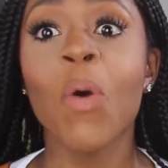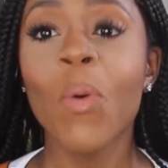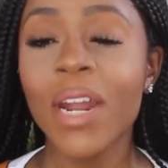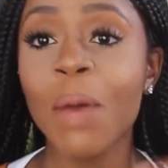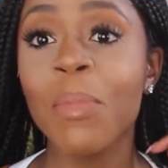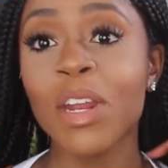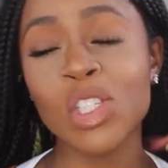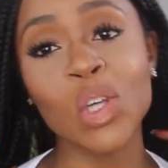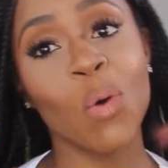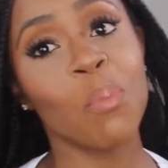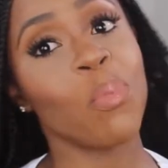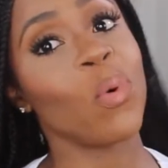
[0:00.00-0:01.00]
When I mean a
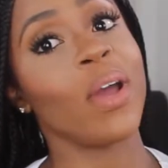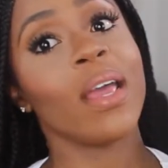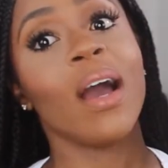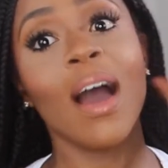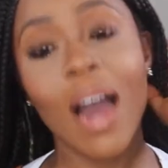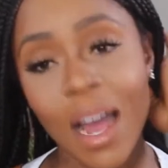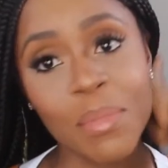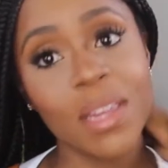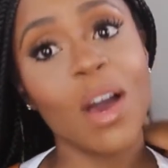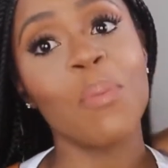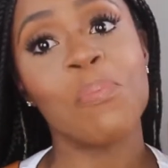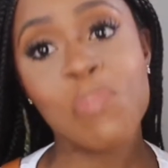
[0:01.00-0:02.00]
tomboy, I
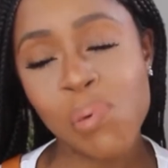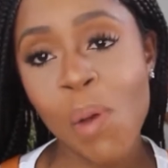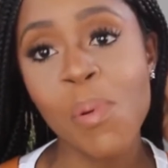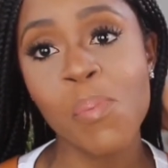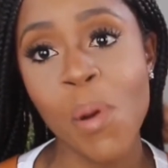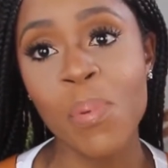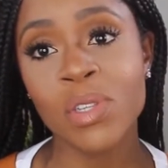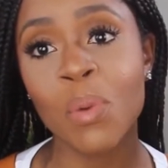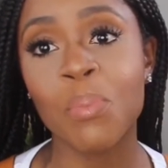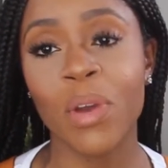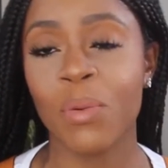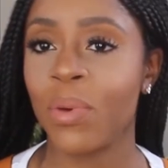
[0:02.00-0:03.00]
mean a proper, proper
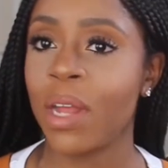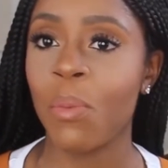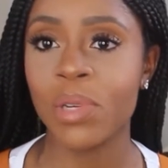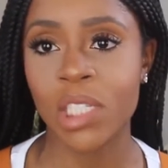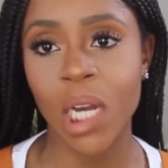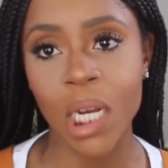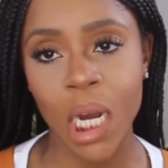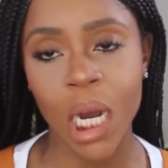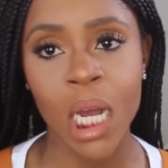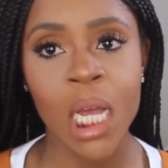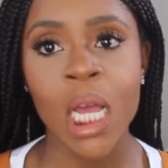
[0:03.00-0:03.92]
tomboy when I was younger.